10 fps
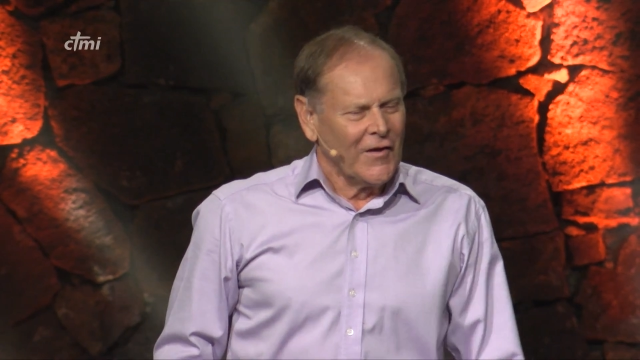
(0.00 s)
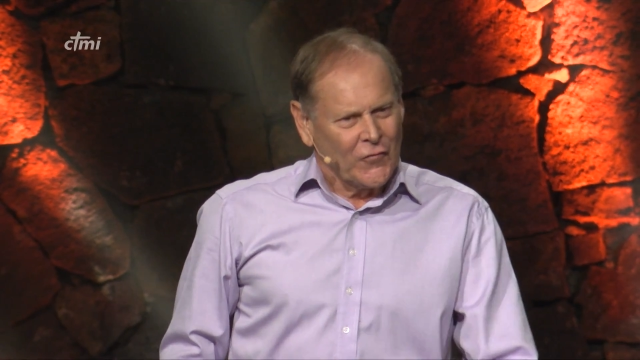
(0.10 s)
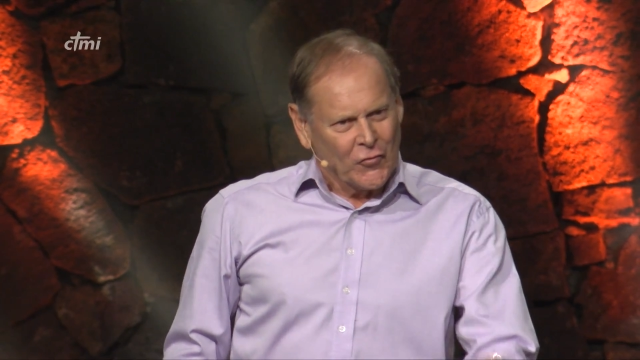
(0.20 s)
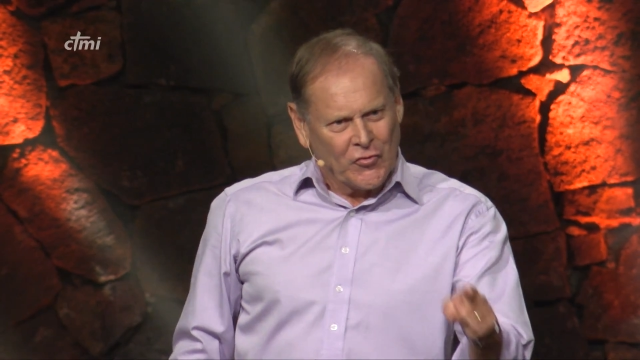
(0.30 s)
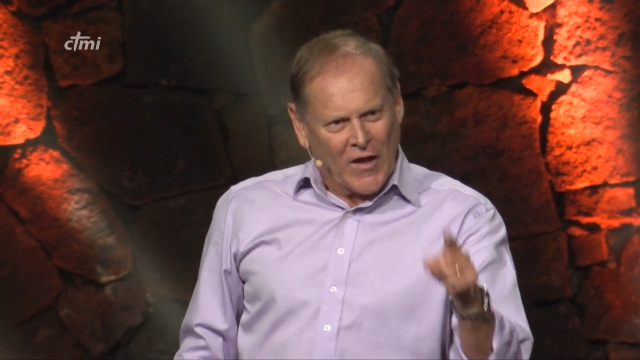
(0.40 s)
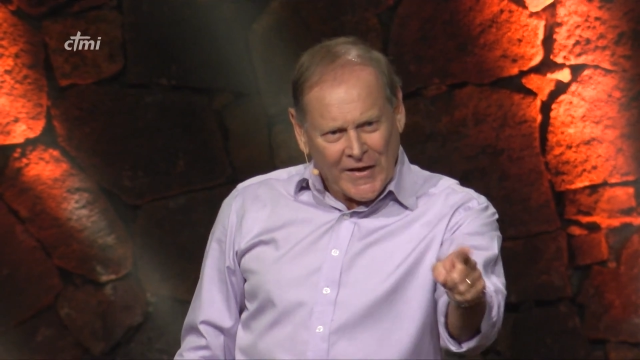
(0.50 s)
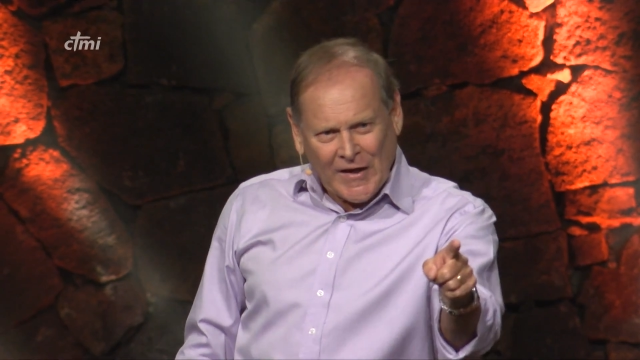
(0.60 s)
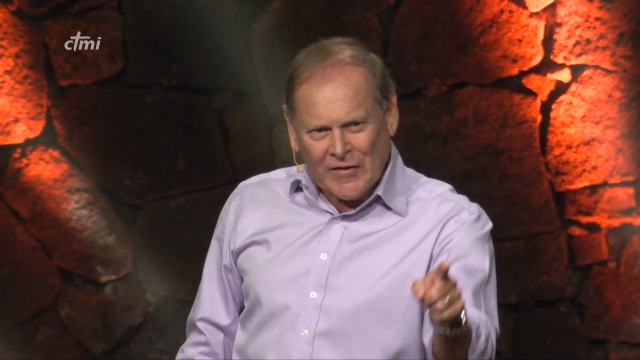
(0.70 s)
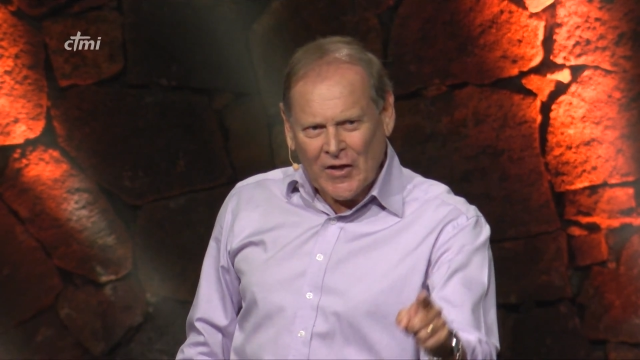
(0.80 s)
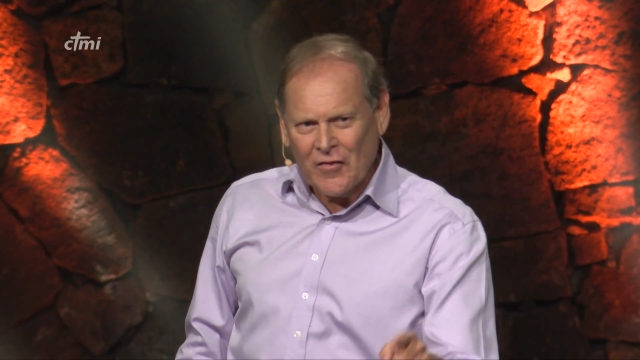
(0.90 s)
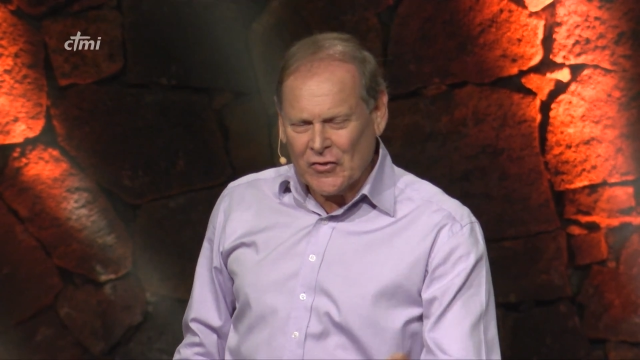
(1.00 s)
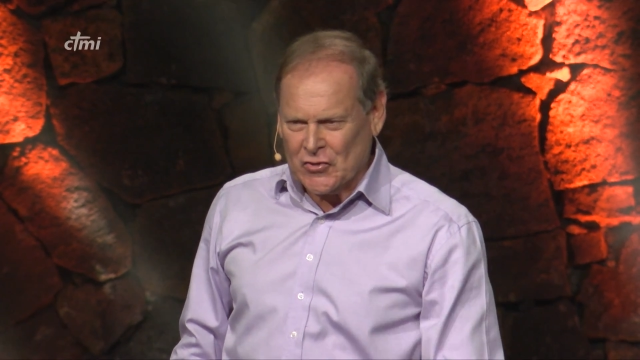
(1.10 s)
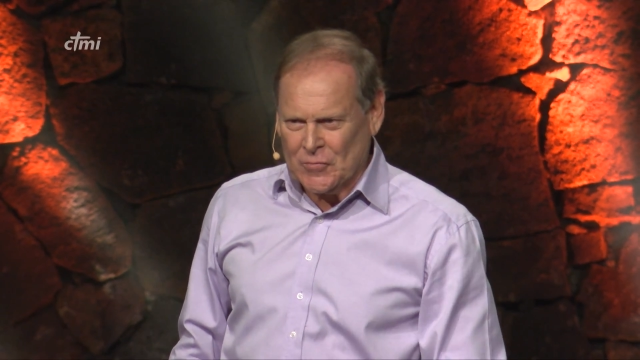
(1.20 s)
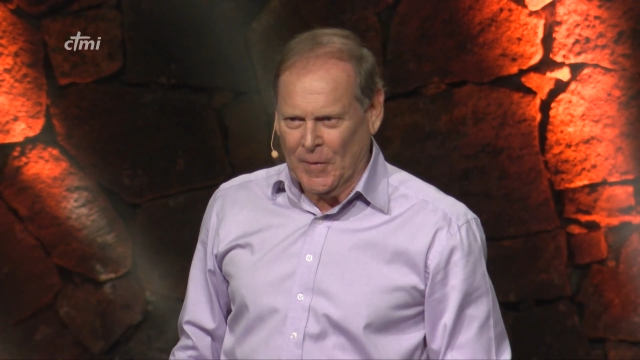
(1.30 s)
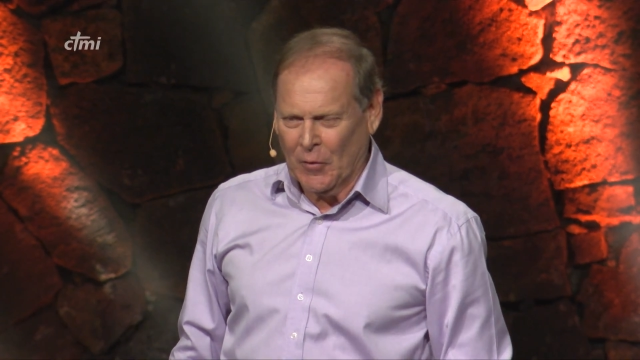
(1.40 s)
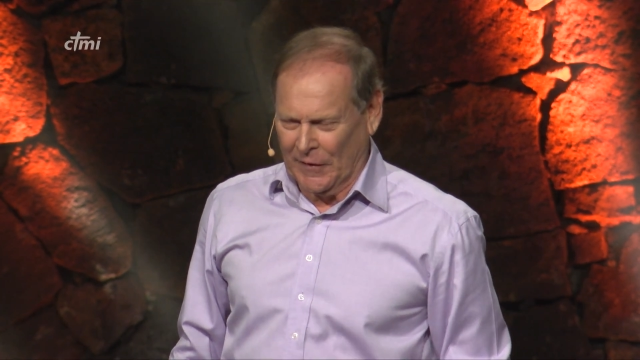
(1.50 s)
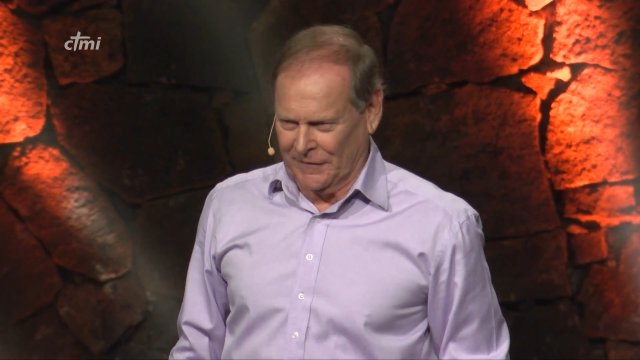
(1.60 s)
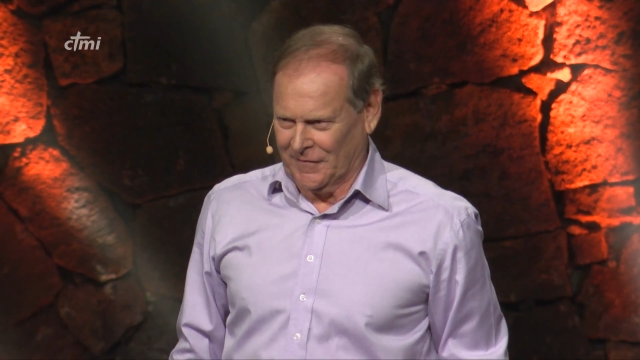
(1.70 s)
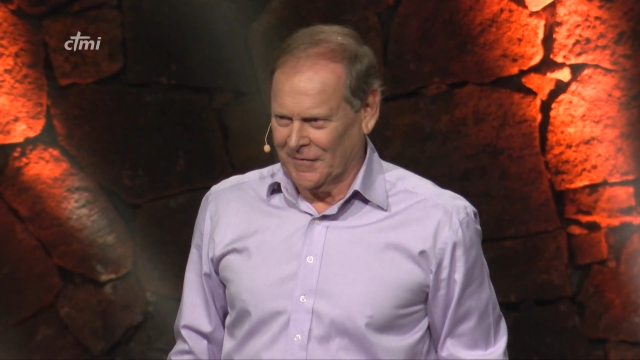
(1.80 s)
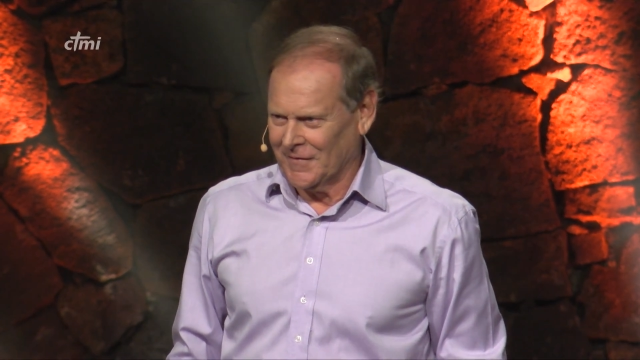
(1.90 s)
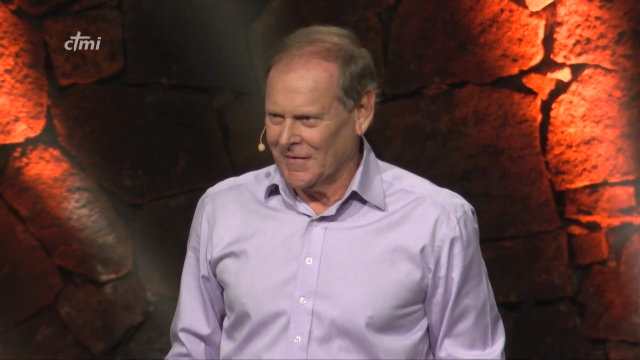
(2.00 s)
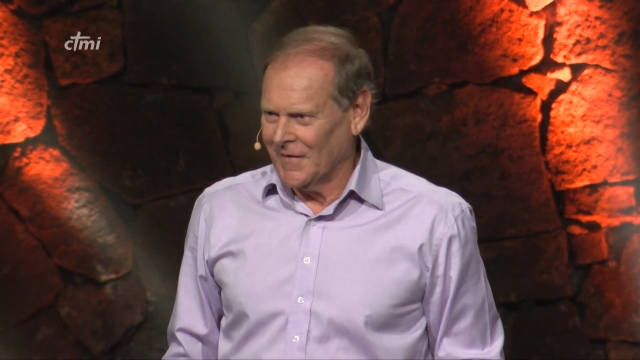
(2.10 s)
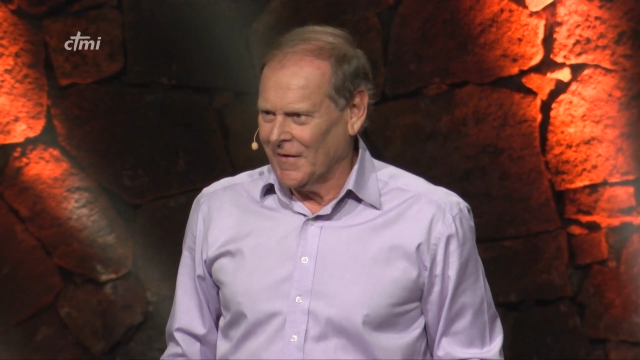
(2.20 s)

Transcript: If you take it in the spirit